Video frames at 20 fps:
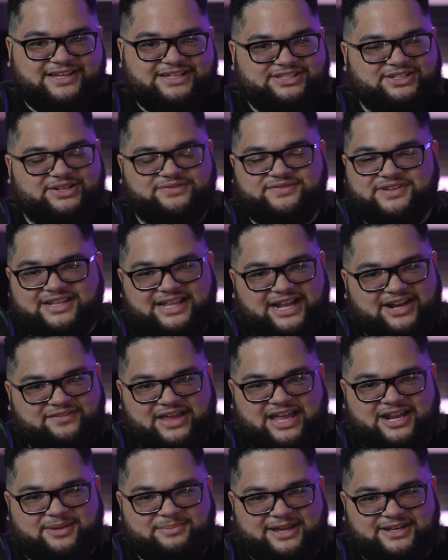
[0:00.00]
So I've done a lot of
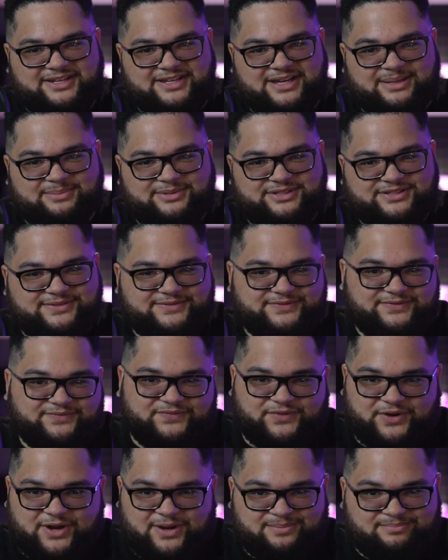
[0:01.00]
anime dubs,
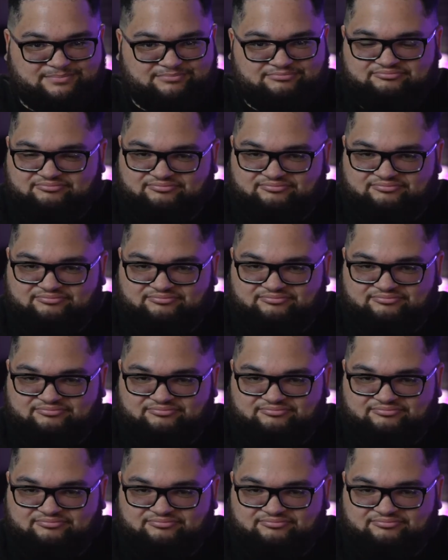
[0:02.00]
from,